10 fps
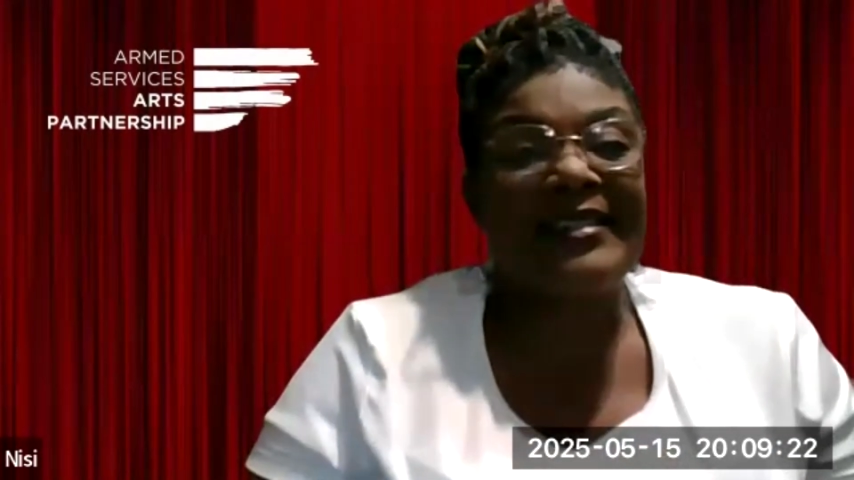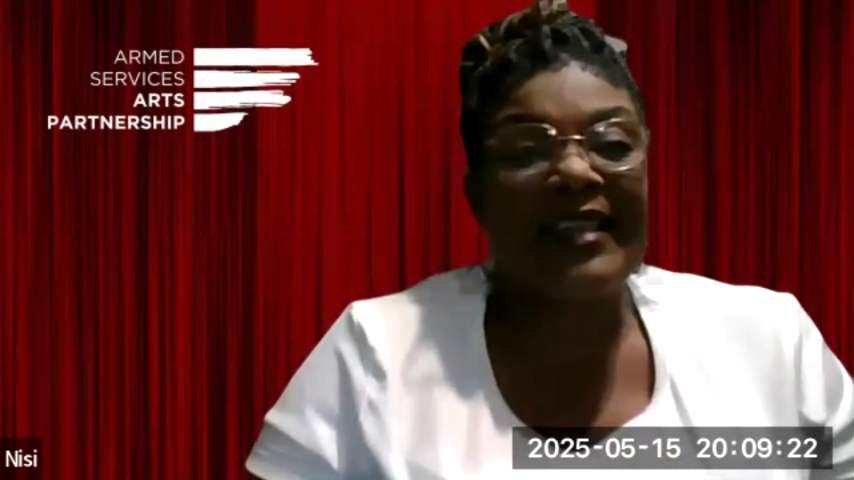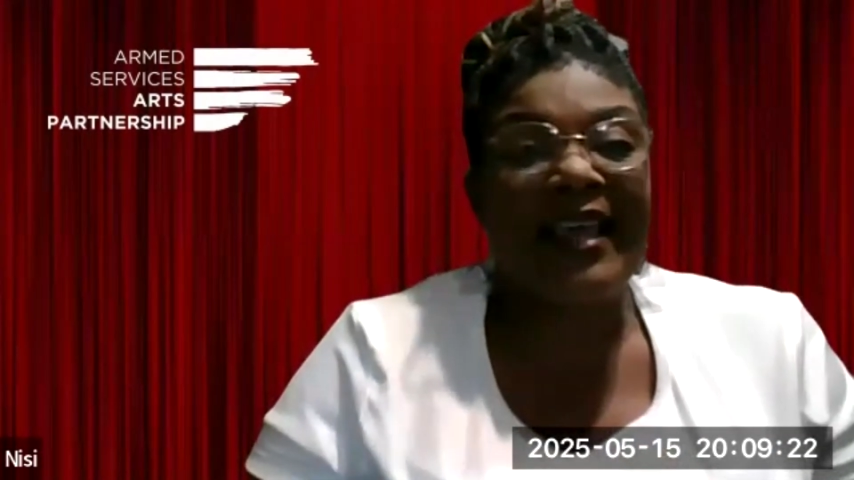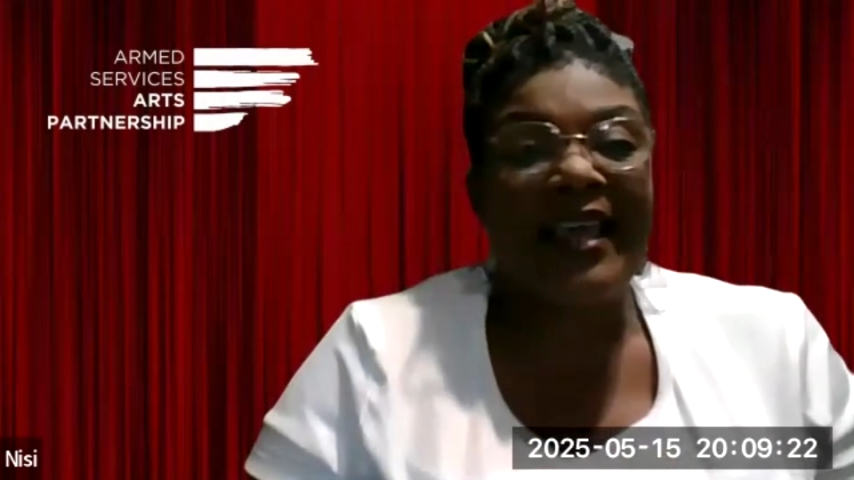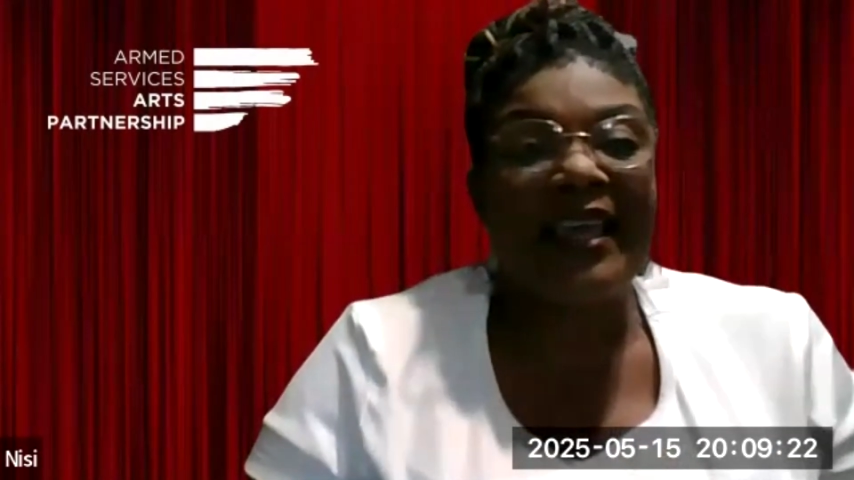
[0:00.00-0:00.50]

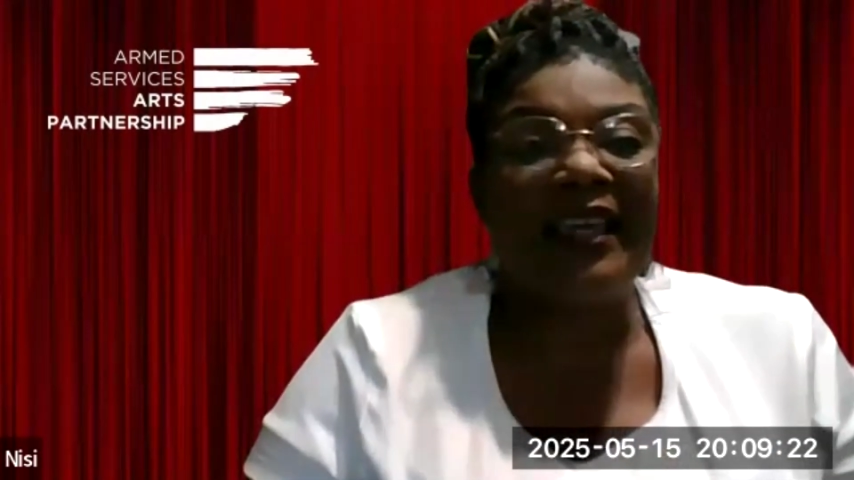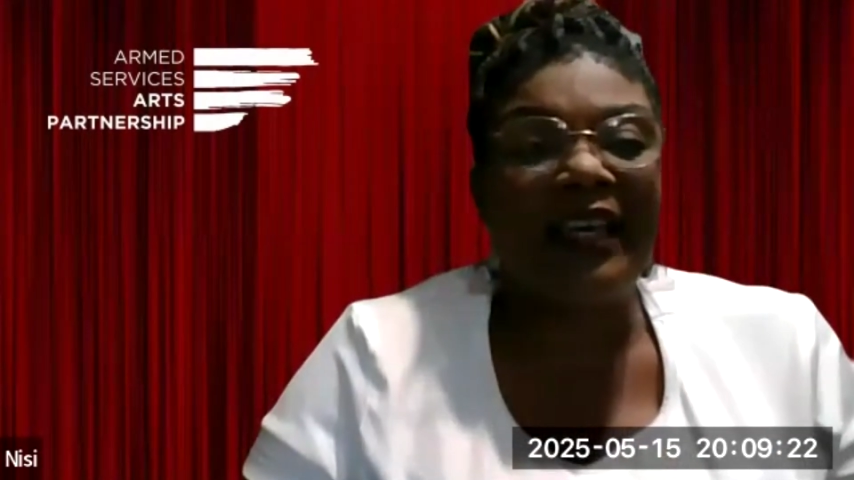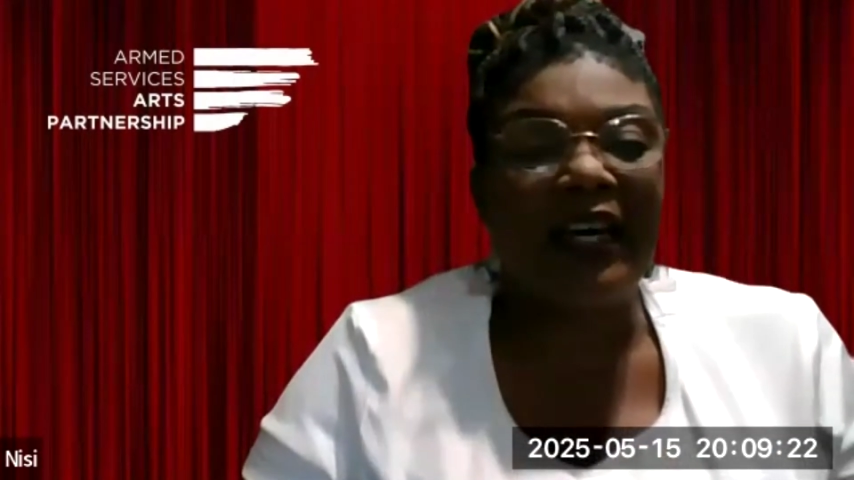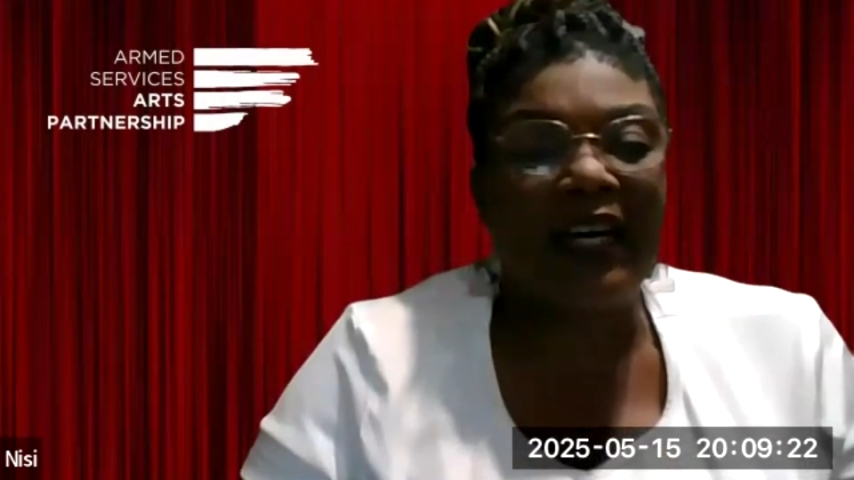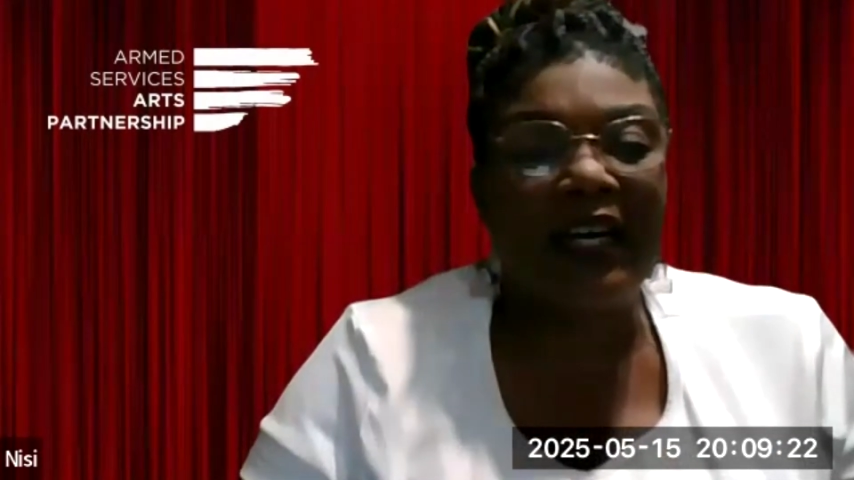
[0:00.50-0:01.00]
I
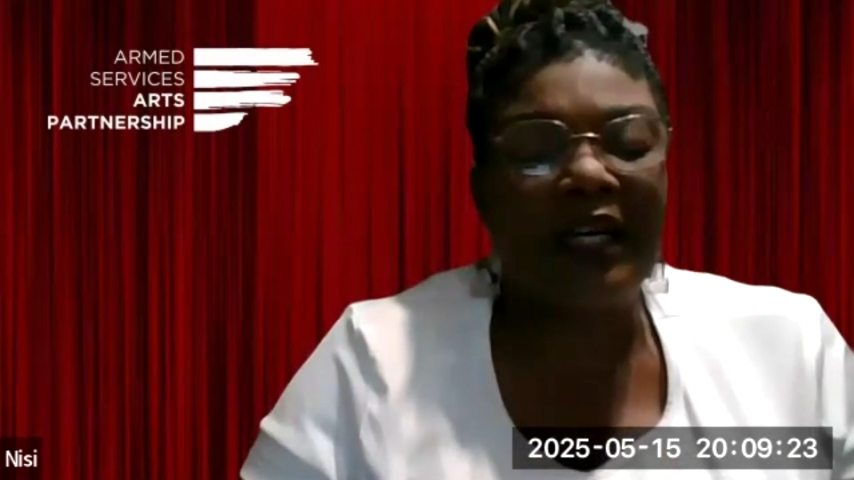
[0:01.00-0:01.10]
say,